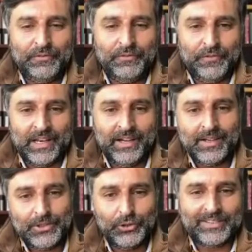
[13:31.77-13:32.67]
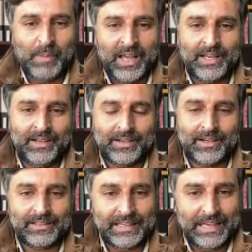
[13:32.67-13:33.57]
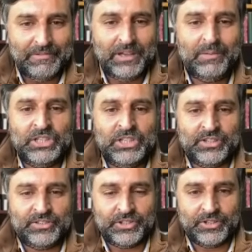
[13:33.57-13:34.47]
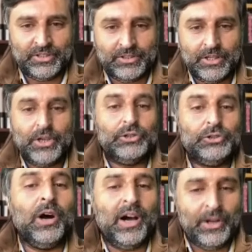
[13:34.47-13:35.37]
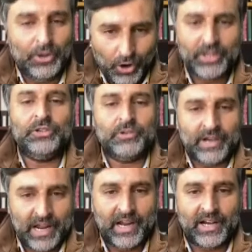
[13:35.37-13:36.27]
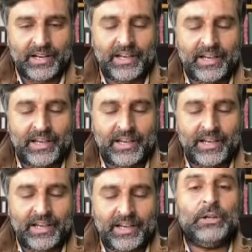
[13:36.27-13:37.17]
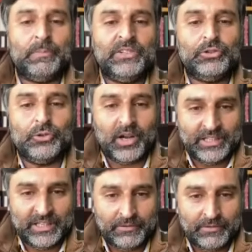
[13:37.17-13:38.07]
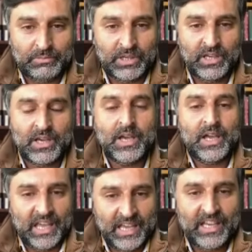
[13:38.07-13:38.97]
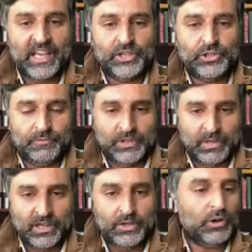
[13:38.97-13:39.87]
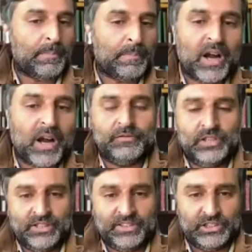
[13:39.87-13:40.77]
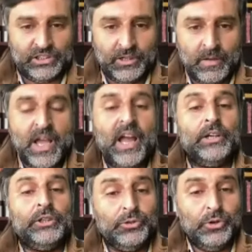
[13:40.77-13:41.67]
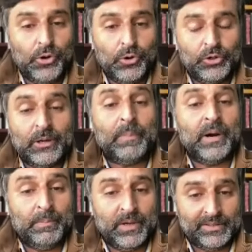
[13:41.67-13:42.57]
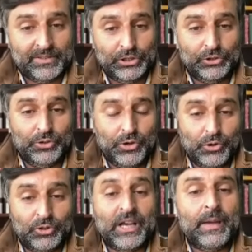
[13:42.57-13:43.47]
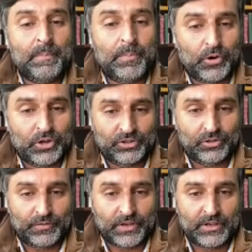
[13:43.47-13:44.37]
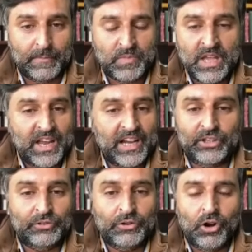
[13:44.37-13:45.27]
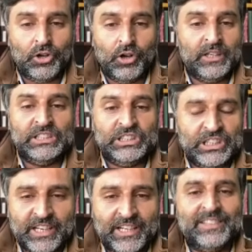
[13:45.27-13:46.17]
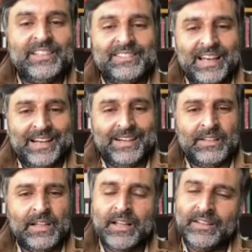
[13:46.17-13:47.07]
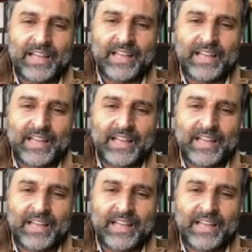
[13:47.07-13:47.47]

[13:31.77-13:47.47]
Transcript: feel it. You are smiling, giving me gestures. You are nodding your head. It means you are there with me, engaged with me. You are part of the discussion and you know the purpose. You know the importance of it. It is not only sharing the slides that